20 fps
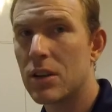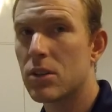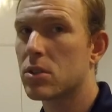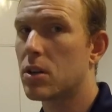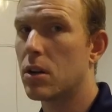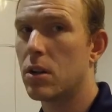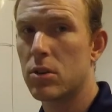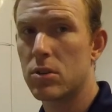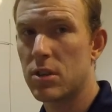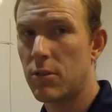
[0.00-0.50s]
It's
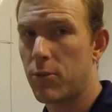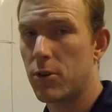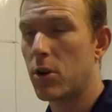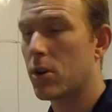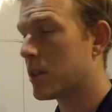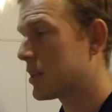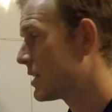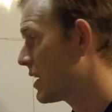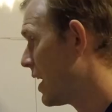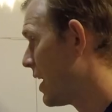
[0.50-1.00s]
going to look different
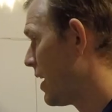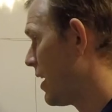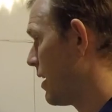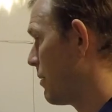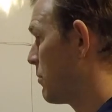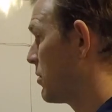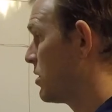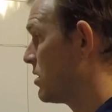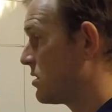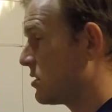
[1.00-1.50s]
all the
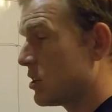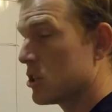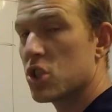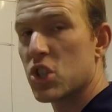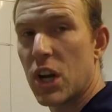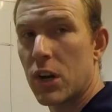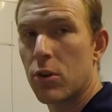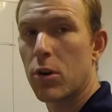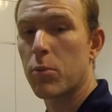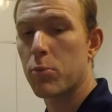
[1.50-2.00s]
time, but this is a
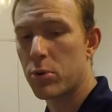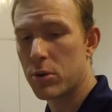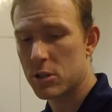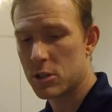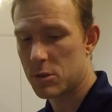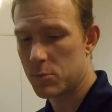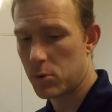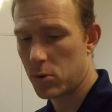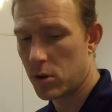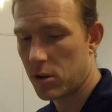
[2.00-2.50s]
general
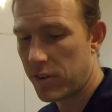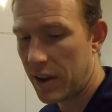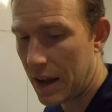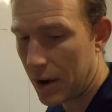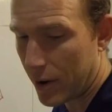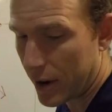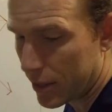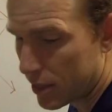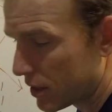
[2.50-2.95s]
principle of how I